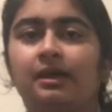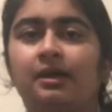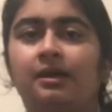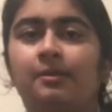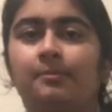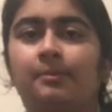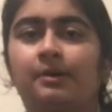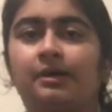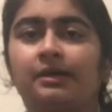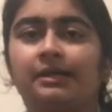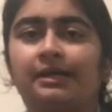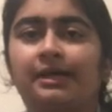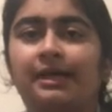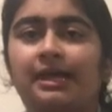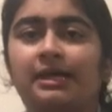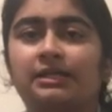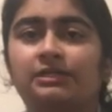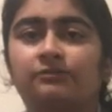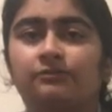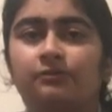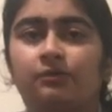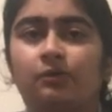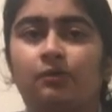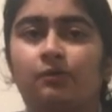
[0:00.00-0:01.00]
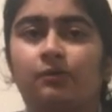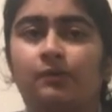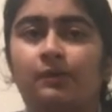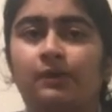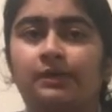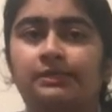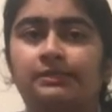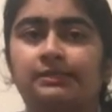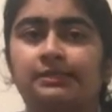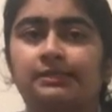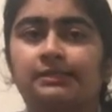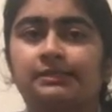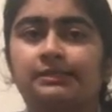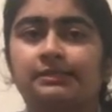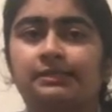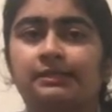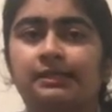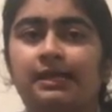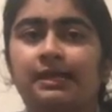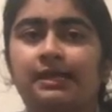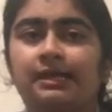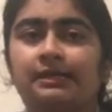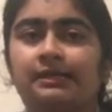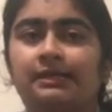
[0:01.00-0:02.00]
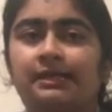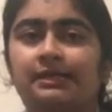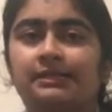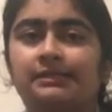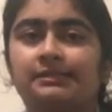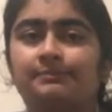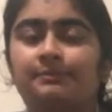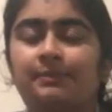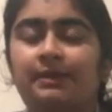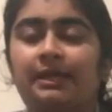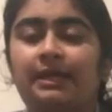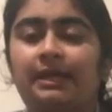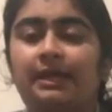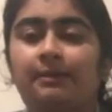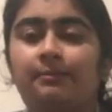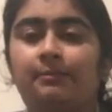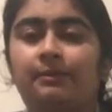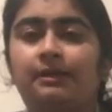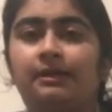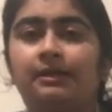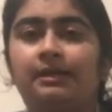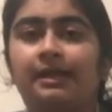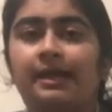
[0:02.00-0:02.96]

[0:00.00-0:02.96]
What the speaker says: per cash flow versus tax payable